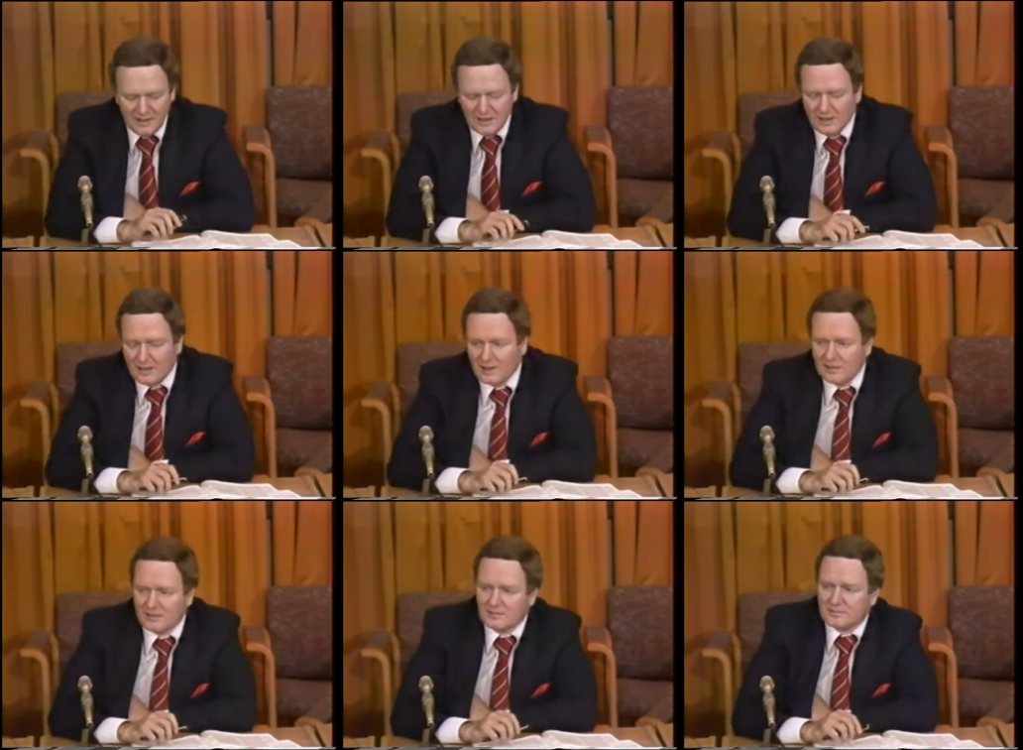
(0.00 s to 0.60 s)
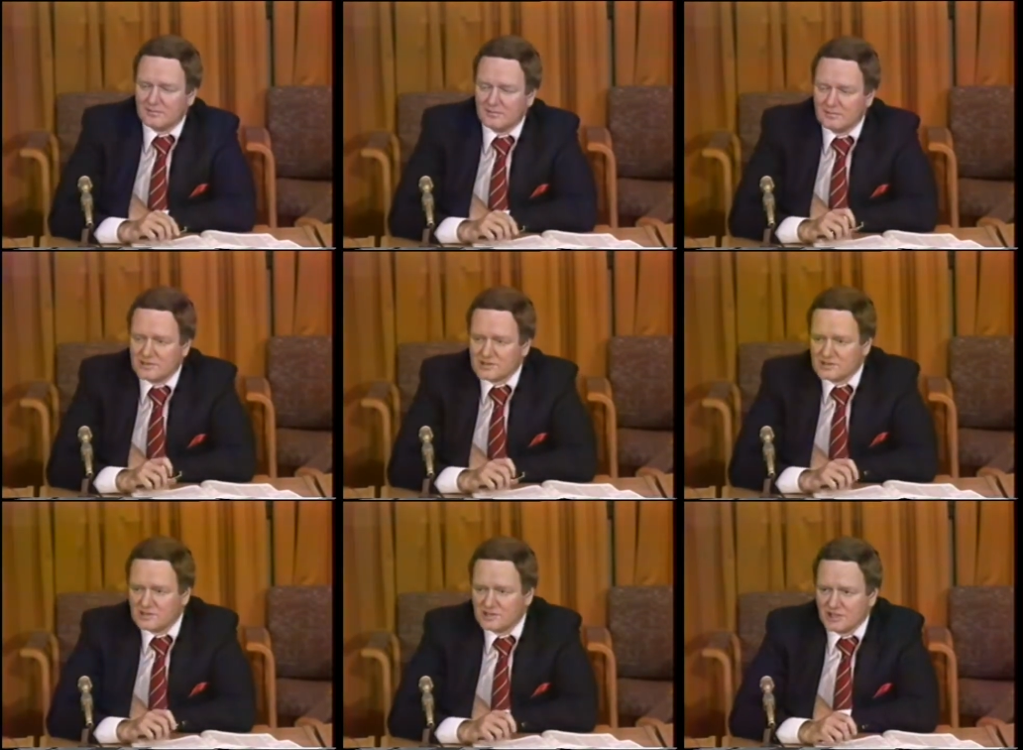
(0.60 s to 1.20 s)
Uh,
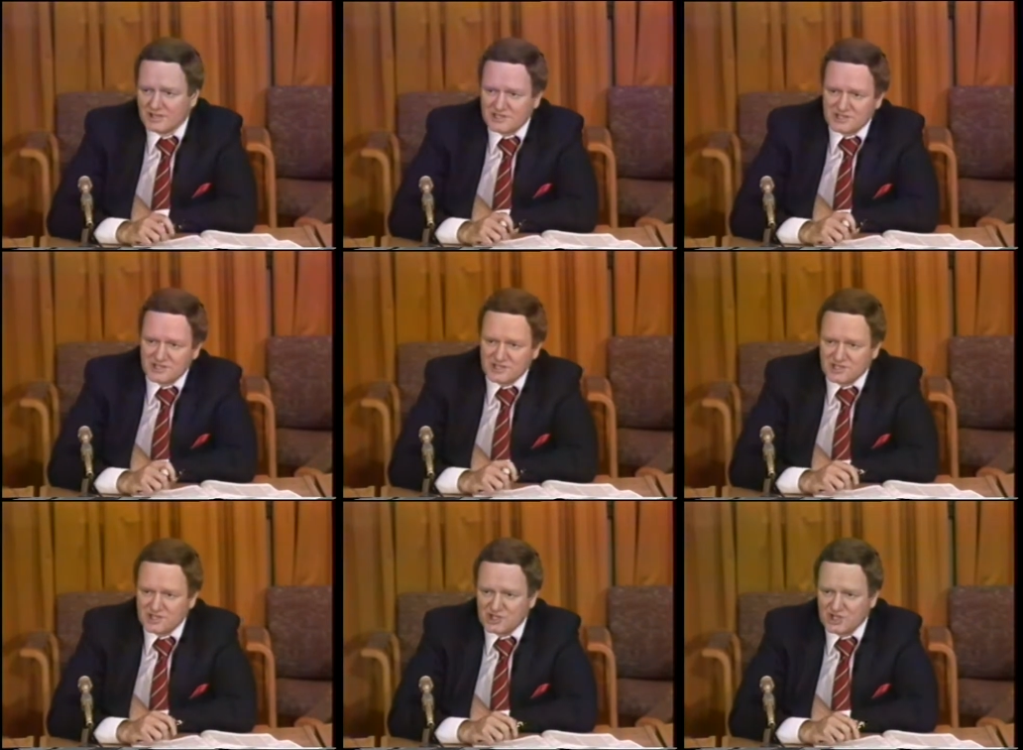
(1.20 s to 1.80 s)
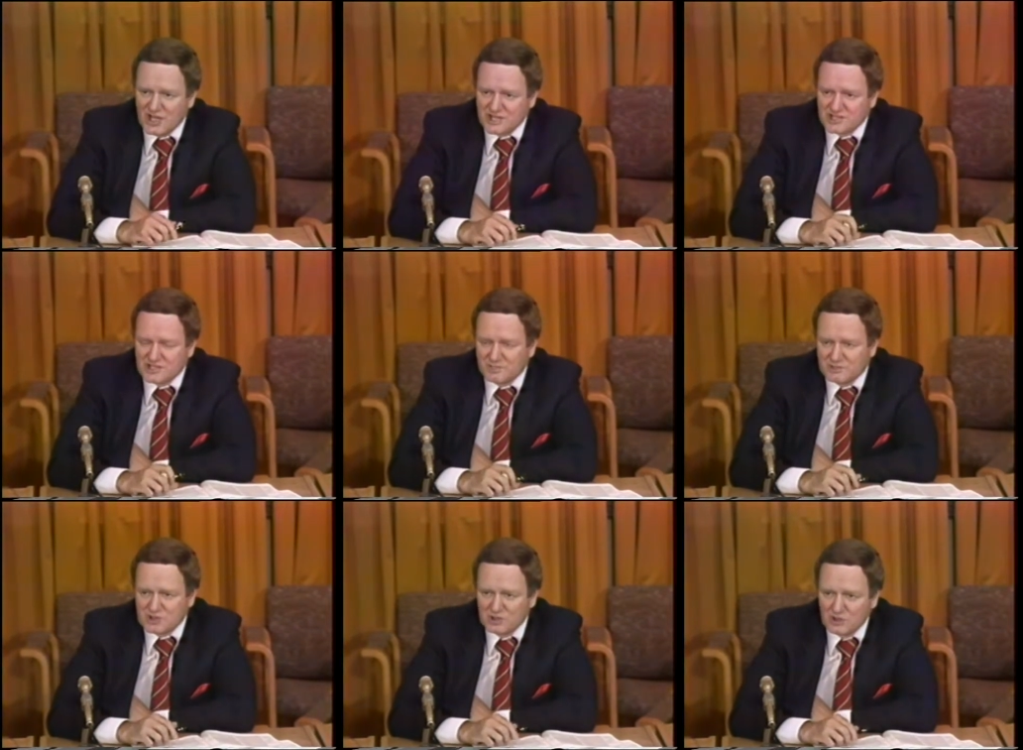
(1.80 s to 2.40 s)
Mr. Justice
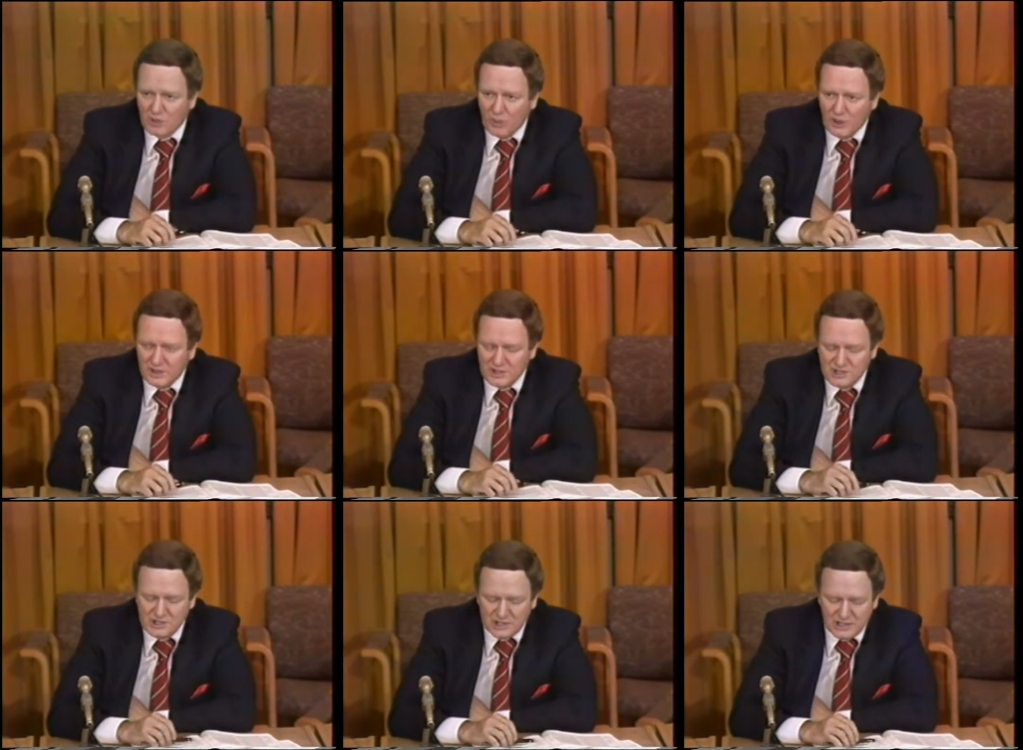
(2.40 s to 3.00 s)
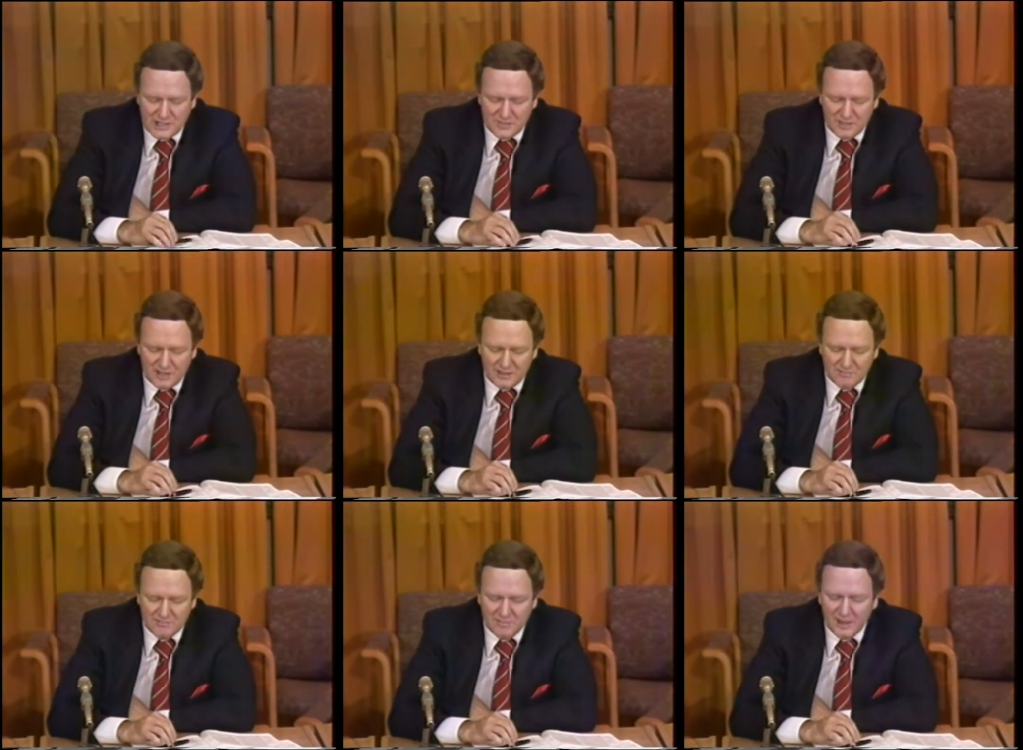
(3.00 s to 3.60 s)
Jessup, two to one judgment
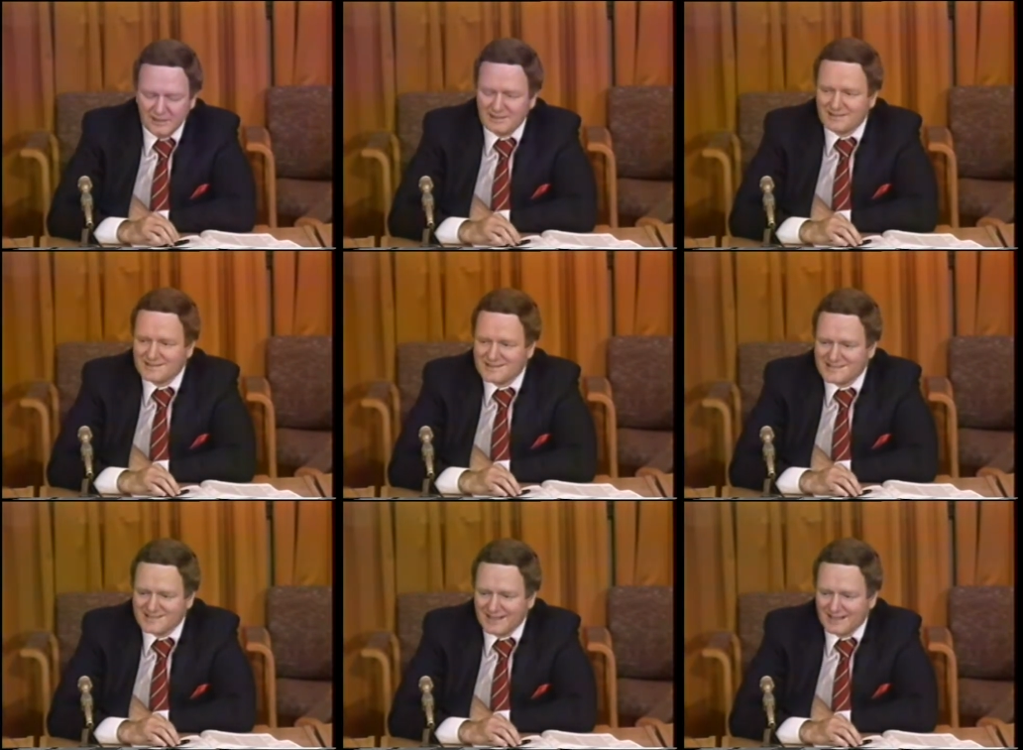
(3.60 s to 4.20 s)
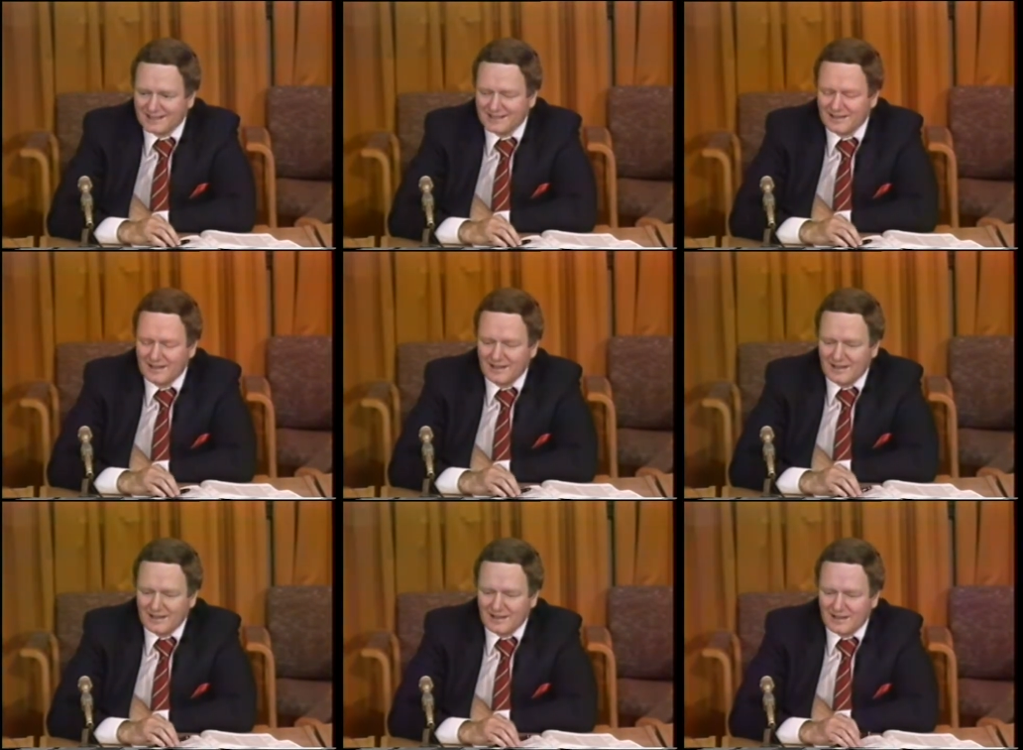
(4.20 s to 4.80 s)
in Budden, said
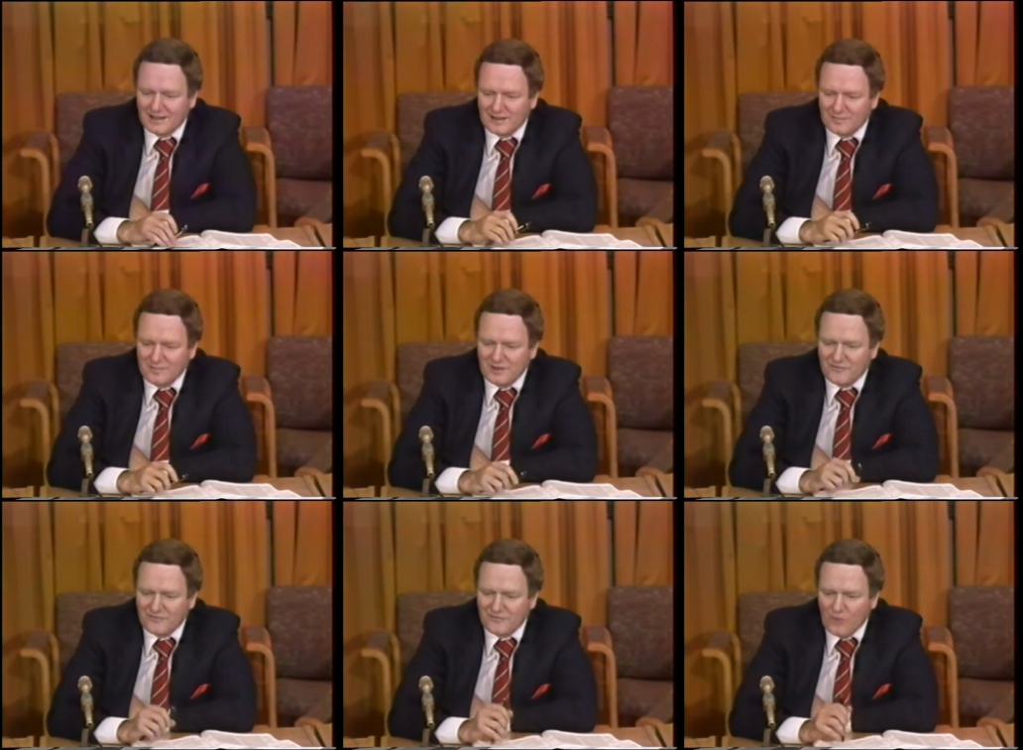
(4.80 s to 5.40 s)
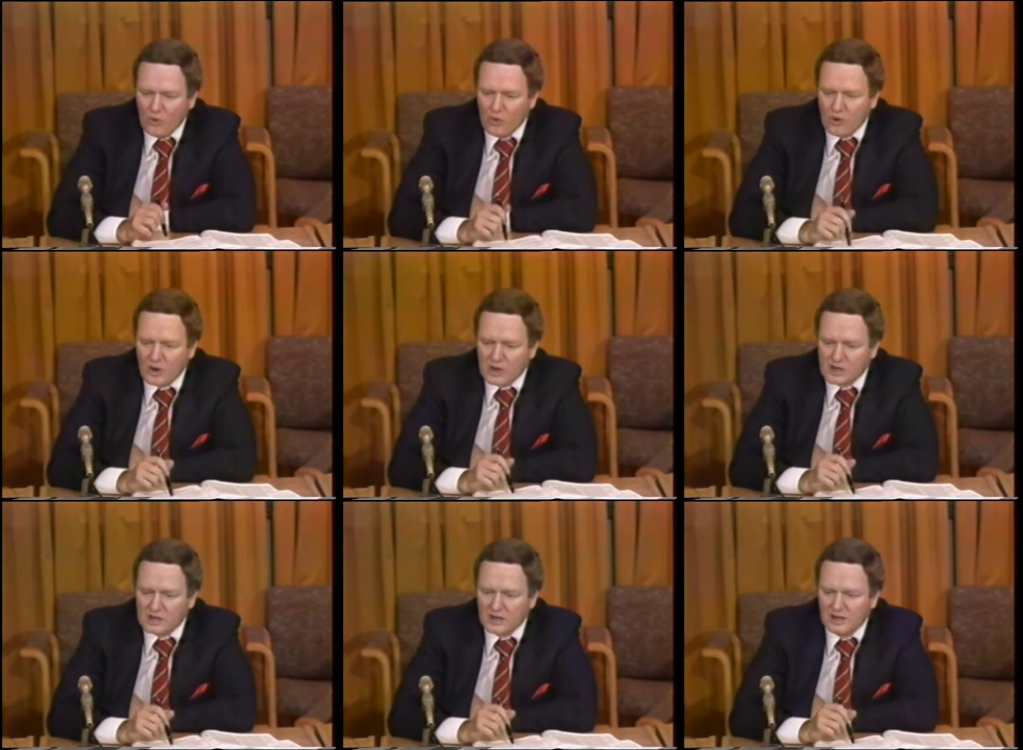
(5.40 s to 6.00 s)
uh,
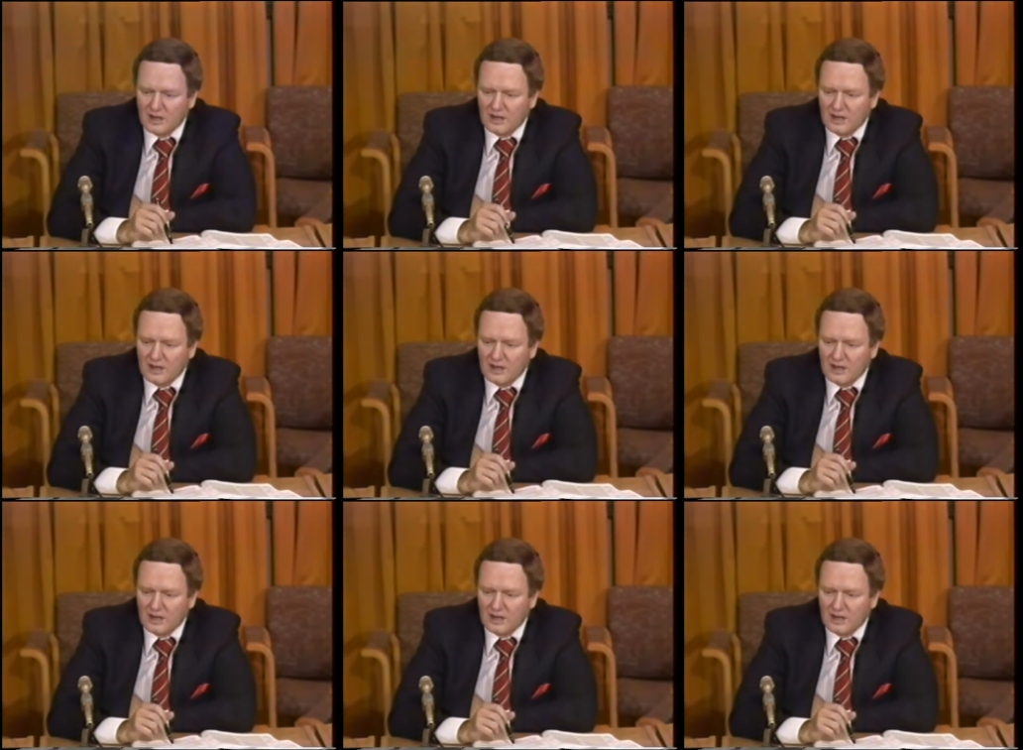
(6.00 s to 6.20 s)
before